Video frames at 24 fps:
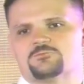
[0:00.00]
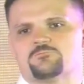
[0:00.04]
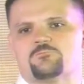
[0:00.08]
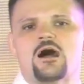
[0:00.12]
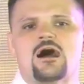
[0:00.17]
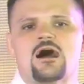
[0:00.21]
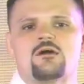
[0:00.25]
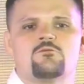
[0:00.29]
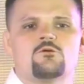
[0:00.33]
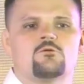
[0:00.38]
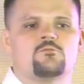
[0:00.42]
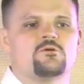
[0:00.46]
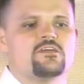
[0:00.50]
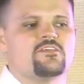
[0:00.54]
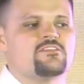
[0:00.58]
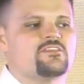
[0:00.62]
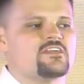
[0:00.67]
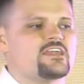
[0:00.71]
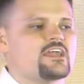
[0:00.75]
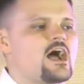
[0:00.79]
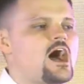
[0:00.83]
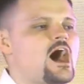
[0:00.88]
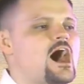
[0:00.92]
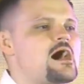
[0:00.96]
probably
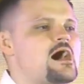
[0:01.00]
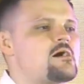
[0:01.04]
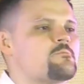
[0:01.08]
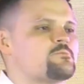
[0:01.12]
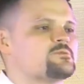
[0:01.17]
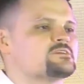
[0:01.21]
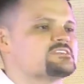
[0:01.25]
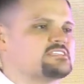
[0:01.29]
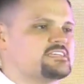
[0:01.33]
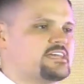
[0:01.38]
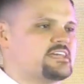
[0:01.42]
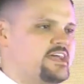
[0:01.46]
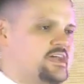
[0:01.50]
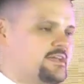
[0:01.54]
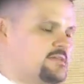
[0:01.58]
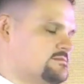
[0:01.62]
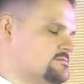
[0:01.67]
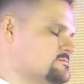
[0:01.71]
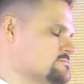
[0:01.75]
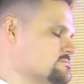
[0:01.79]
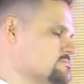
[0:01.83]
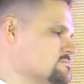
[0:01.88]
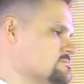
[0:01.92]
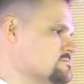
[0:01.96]
the opposite
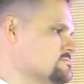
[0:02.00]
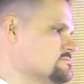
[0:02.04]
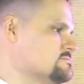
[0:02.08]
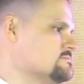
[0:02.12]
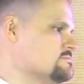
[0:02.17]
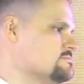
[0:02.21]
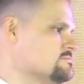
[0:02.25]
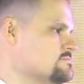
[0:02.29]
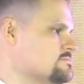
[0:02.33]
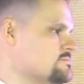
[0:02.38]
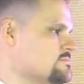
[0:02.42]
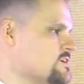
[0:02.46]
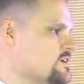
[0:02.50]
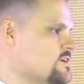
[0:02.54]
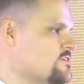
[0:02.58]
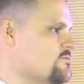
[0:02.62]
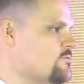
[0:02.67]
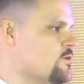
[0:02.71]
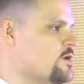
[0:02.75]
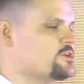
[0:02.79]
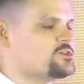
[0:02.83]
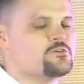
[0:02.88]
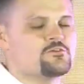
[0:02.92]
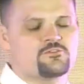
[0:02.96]
of
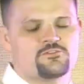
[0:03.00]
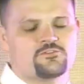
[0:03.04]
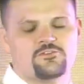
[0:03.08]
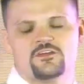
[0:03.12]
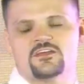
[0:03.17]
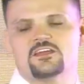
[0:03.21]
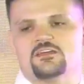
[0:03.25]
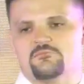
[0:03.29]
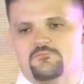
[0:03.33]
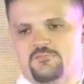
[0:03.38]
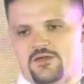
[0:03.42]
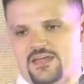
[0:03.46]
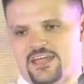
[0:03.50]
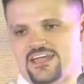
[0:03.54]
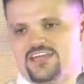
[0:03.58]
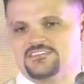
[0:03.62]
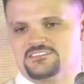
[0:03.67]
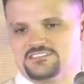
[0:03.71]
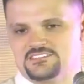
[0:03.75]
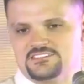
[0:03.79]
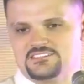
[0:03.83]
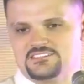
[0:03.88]
what you think it means.